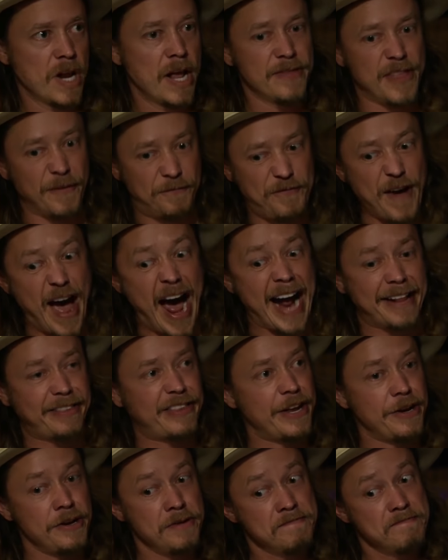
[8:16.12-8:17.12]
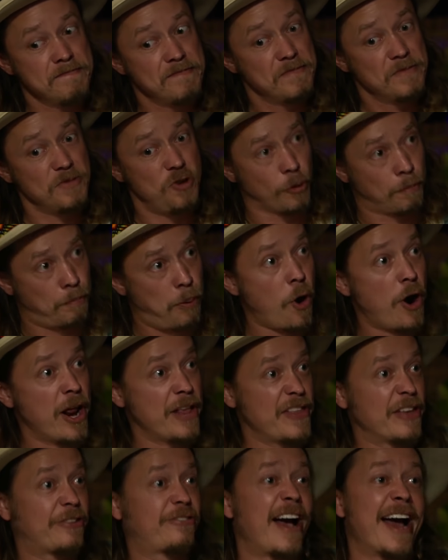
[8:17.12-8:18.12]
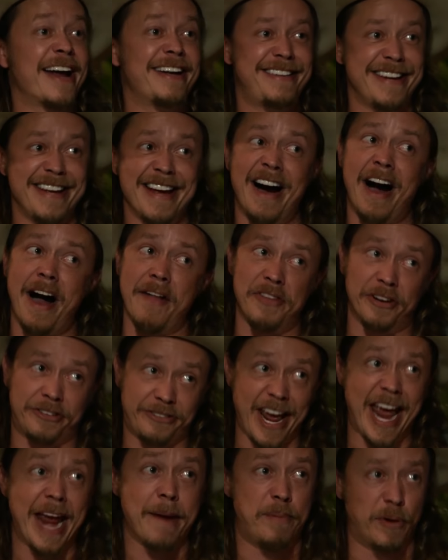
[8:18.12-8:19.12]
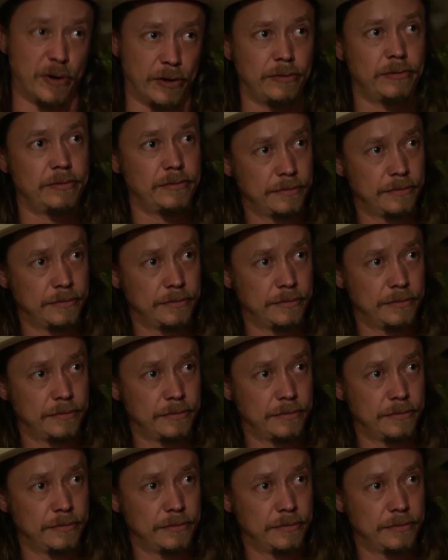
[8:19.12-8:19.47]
The fact that you're putting this idea on the table,